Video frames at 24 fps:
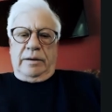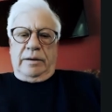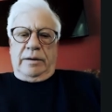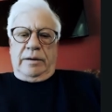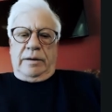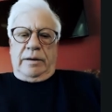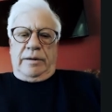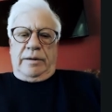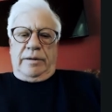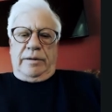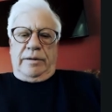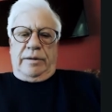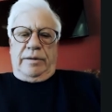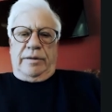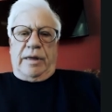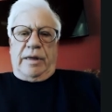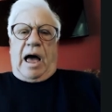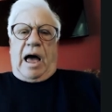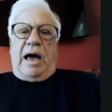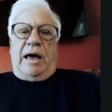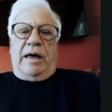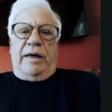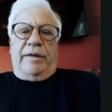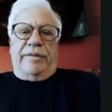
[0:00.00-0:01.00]

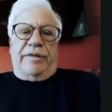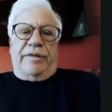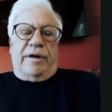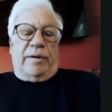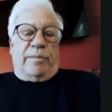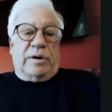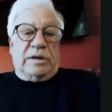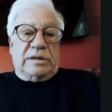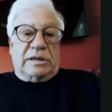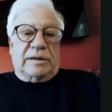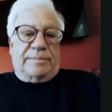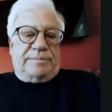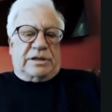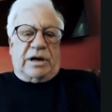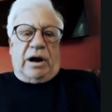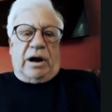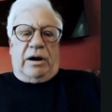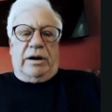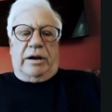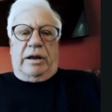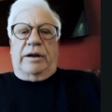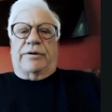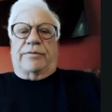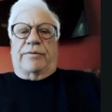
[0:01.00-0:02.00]
There was, I'm sorry to
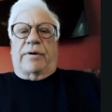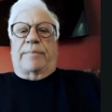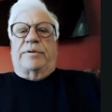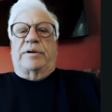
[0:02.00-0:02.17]
interrupt you,